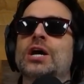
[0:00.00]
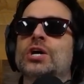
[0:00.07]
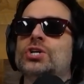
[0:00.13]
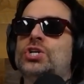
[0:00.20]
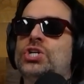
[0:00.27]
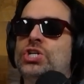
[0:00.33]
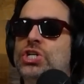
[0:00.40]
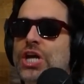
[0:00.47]

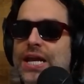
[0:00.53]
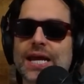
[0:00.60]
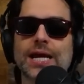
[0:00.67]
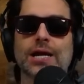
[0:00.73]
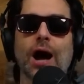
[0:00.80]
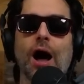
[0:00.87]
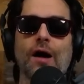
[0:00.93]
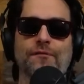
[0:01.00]

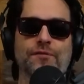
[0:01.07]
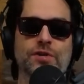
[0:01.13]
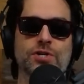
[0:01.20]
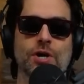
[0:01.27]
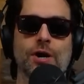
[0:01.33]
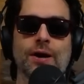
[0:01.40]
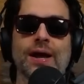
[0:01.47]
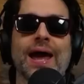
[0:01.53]
shitty golf
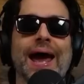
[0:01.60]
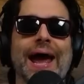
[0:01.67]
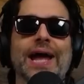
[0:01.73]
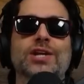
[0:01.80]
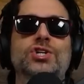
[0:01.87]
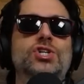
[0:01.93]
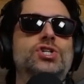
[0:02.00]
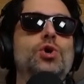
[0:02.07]
shirt
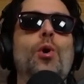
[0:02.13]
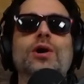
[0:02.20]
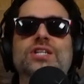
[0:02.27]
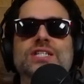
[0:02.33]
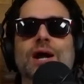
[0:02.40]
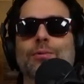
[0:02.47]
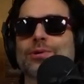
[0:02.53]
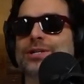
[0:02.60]
and
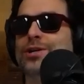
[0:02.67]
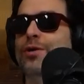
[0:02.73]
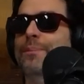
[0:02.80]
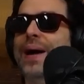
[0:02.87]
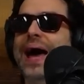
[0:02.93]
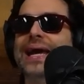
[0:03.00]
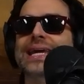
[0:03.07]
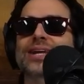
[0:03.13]
shorts that were too
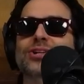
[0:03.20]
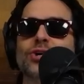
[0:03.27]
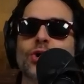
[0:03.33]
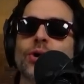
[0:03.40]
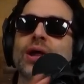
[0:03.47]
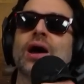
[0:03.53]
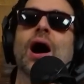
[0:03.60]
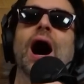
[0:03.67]
baggy,
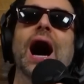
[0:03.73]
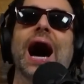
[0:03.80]
dude.